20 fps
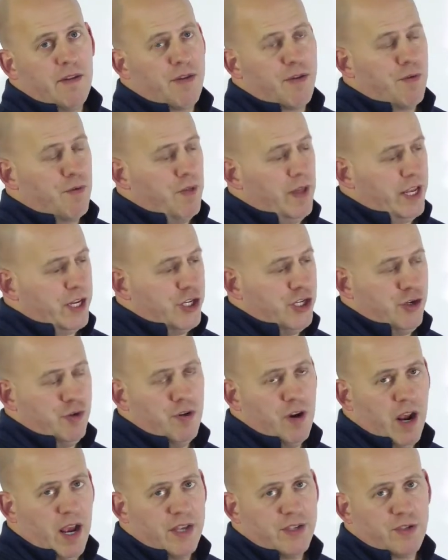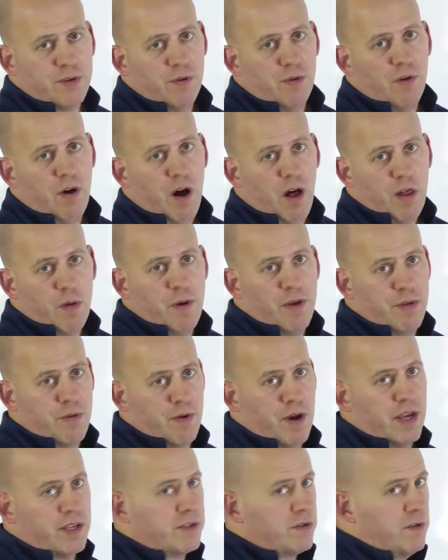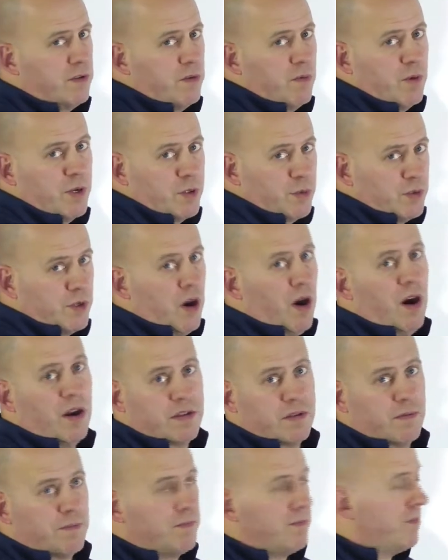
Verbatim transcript: through like junior high school all the way through high school, which was awesome,